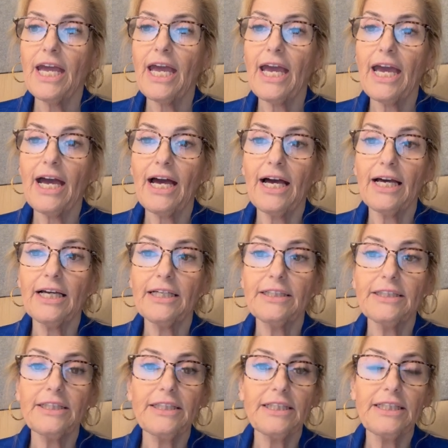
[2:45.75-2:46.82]

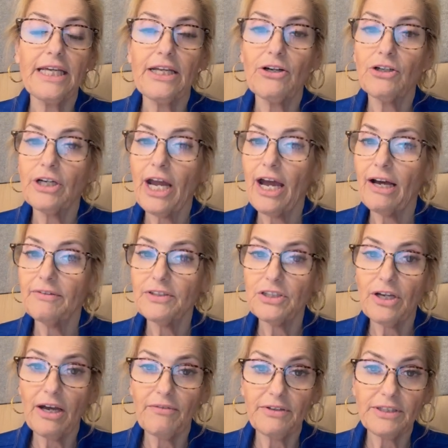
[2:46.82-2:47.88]
and they don't have
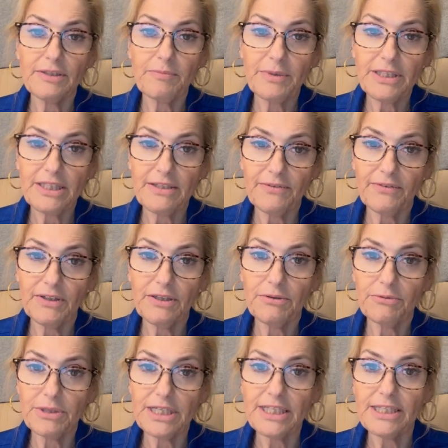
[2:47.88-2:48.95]
to have a specific
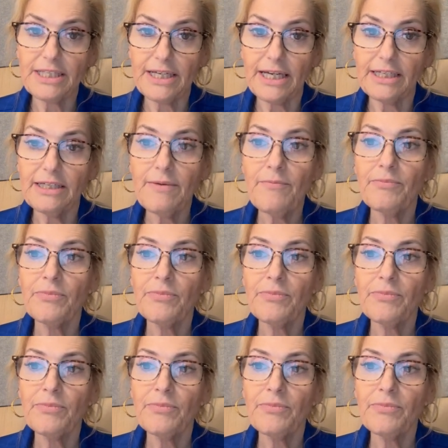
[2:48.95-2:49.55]
reason